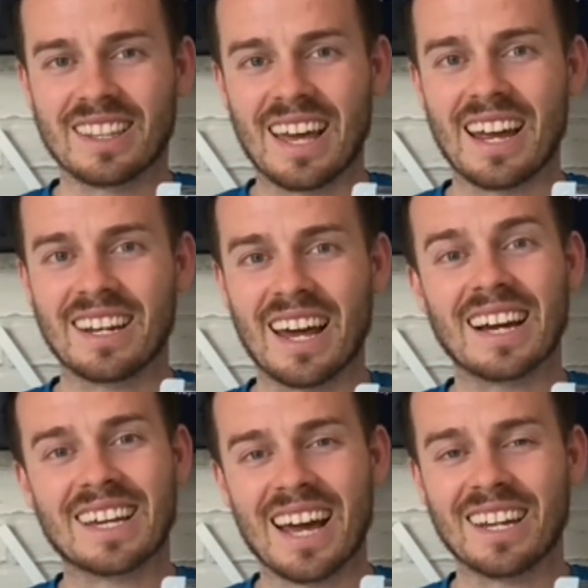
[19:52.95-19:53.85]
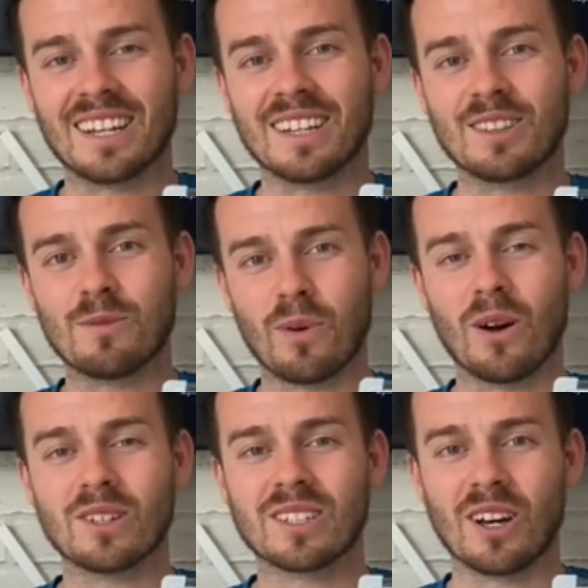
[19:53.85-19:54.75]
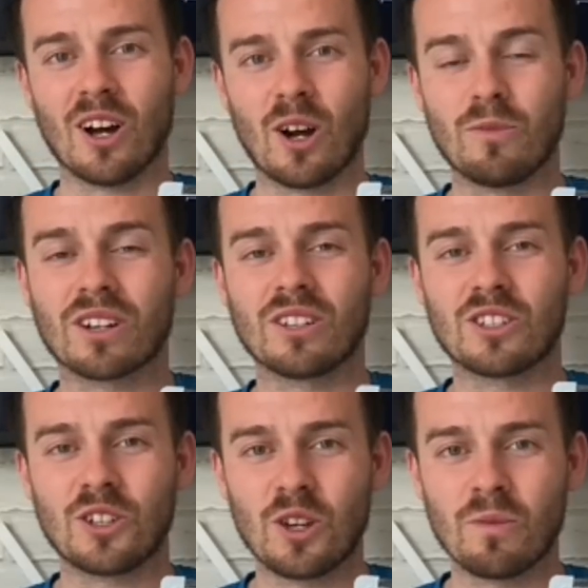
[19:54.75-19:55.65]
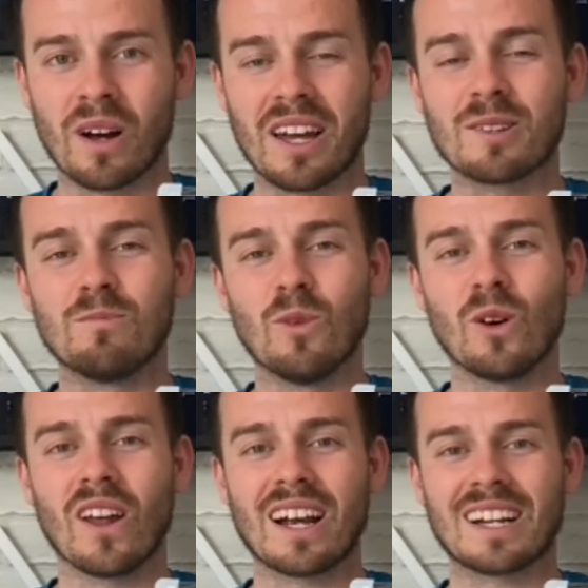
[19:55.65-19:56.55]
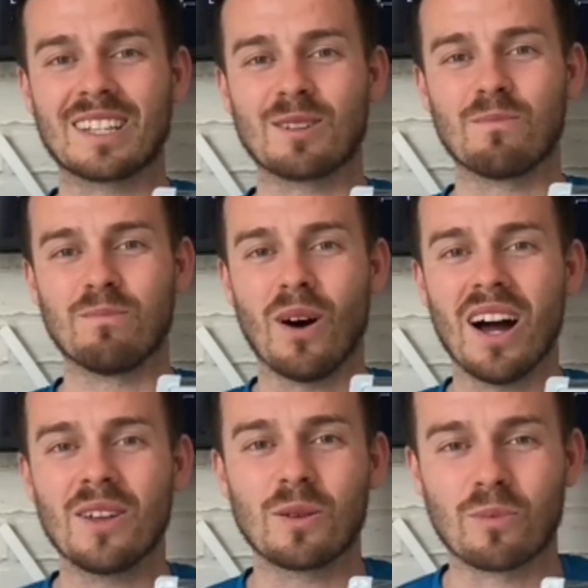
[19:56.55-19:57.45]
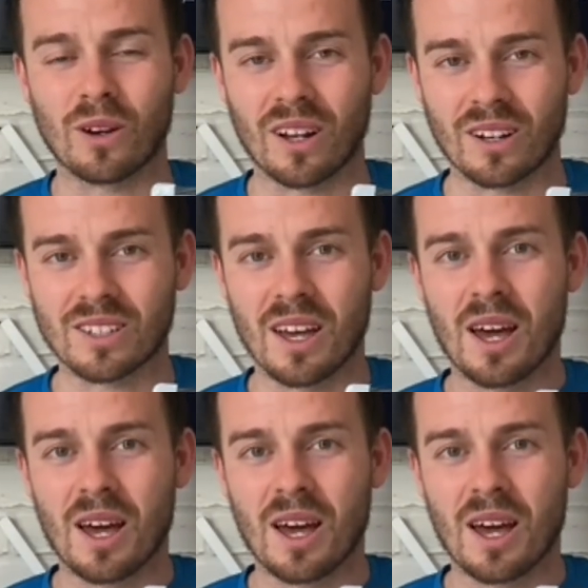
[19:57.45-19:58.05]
then again, the person at home, the consumer, is more likely to buy the product,